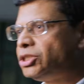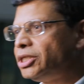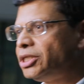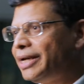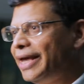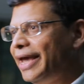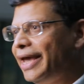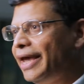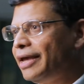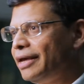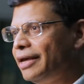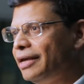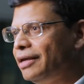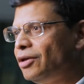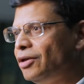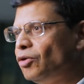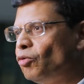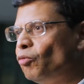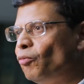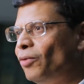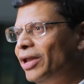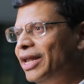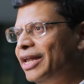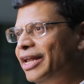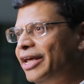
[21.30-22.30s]
Today,
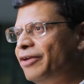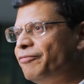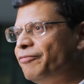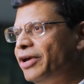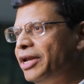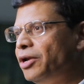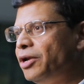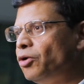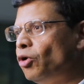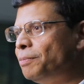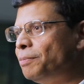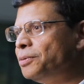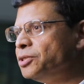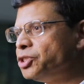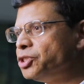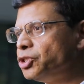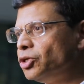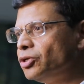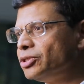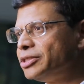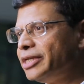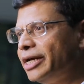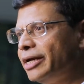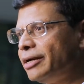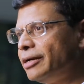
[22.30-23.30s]
we live in open
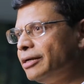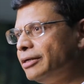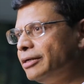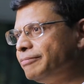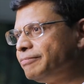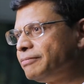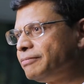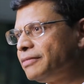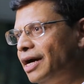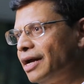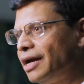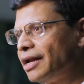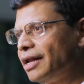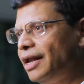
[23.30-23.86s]
source era. Our